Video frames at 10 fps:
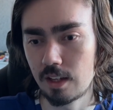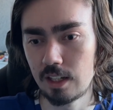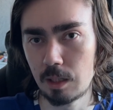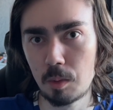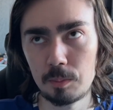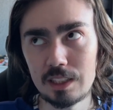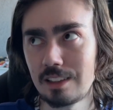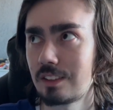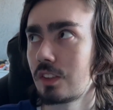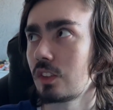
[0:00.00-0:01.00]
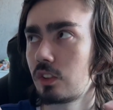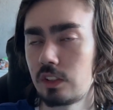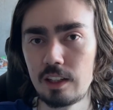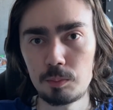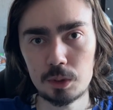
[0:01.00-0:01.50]
and I'm in my nice little
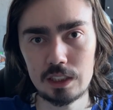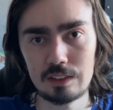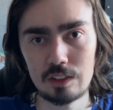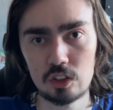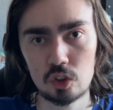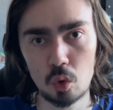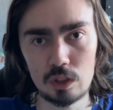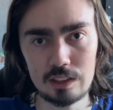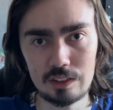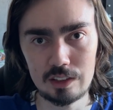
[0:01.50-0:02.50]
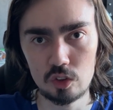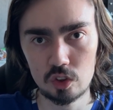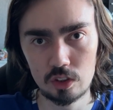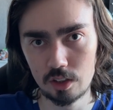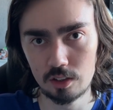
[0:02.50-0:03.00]
safe place, it's so easy
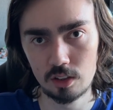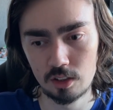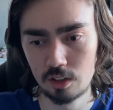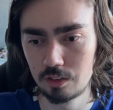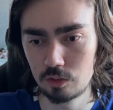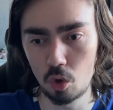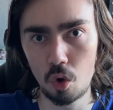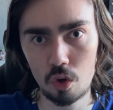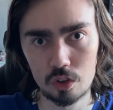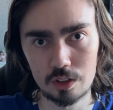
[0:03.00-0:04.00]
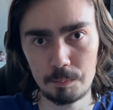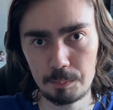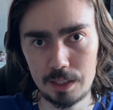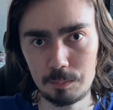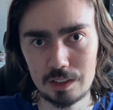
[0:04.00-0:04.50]
just to talk and
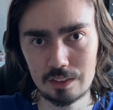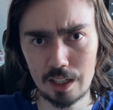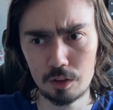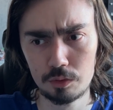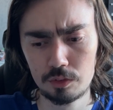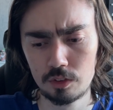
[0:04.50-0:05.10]
be myself.